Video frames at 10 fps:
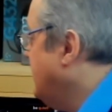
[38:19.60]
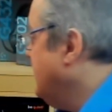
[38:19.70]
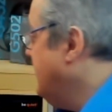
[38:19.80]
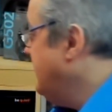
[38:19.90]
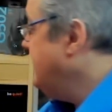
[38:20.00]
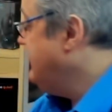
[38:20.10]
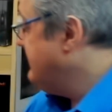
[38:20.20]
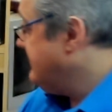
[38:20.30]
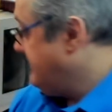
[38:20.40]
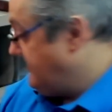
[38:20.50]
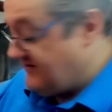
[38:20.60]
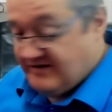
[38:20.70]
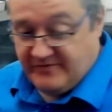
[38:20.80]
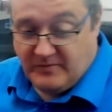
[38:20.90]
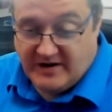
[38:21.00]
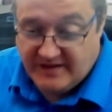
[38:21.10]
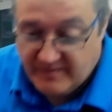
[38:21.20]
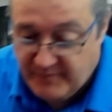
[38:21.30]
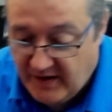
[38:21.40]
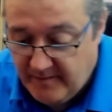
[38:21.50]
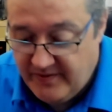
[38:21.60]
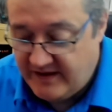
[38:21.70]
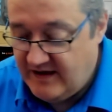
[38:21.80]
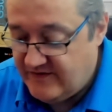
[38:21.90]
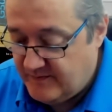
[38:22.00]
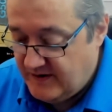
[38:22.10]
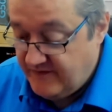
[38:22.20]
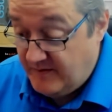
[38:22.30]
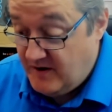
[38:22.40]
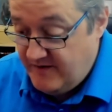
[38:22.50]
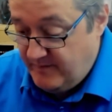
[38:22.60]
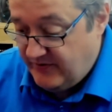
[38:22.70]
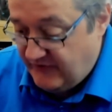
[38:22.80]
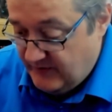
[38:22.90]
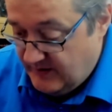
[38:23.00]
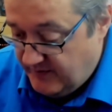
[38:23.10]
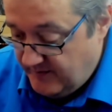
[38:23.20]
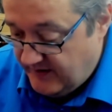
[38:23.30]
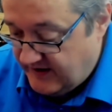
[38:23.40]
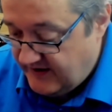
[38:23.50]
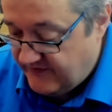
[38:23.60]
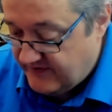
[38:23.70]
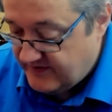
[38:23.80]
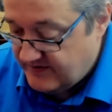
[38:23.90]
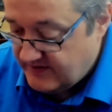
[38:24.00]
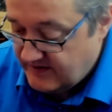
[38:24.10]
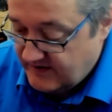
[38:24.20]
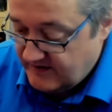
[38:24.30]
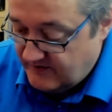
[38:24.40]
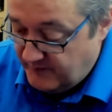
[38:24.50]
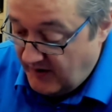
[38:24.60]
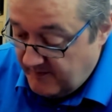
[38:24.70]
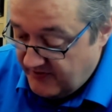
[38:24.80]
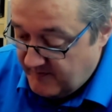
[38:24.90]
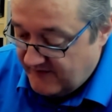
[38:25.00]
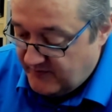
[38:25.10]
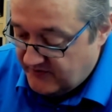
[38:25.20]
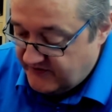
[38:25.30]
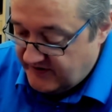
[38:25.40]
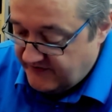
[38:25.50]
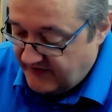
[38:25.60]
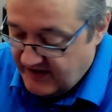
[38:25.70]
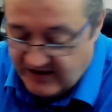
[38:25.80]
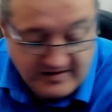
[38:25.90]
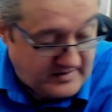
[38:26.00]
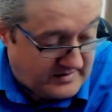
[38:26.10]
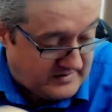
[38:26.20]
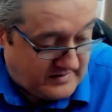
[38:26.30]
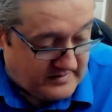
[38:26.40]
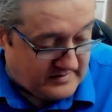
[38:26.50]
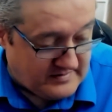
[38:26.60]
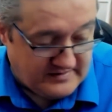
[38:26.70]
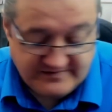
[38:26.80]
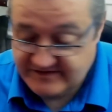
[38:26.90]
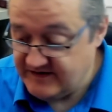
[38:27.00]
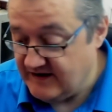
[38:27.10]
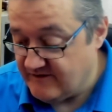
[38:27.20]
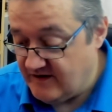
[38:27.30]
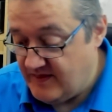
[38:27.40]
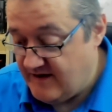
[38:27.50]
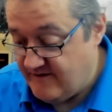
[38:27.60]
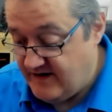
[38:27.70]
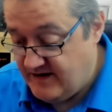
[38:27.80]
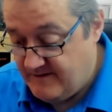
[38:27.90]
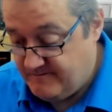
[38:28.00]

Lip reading: top there, or there is one at the bottom of the case, I believe. There might even be two at the bottom of the case, or bottom of the motherboard, should I say. Need to check. Right, they're in.